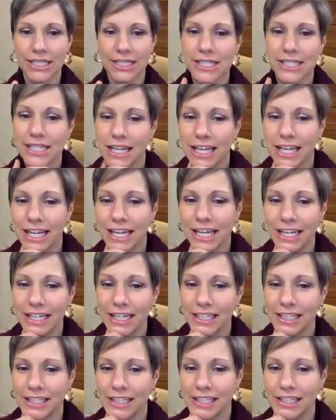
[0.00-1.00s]

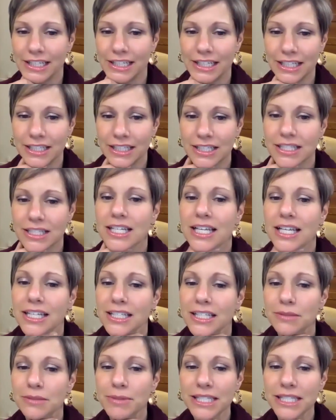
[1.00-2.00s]
and it's
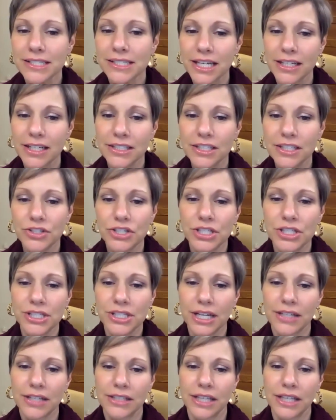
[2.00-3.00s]
Elizabeth Sutton, and she's
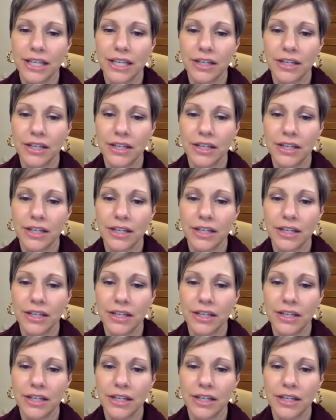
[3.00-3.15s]
asking,